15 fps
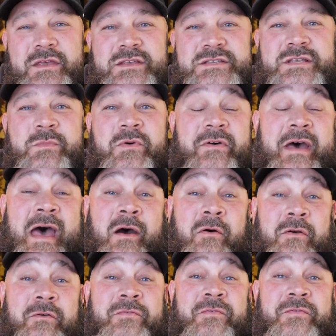Some of
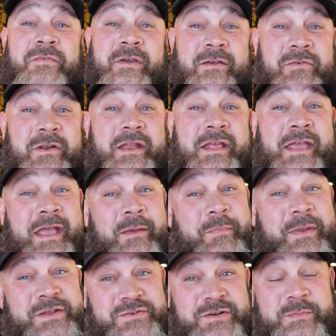our favorite
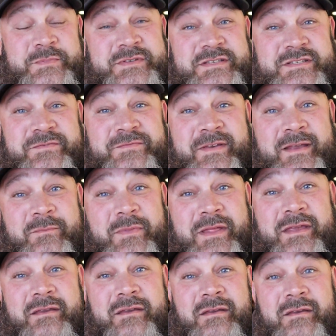camping trips as a
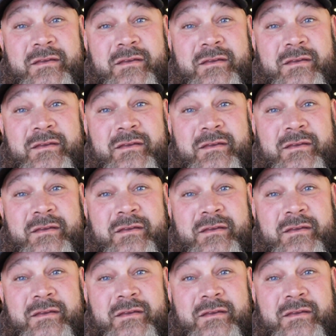family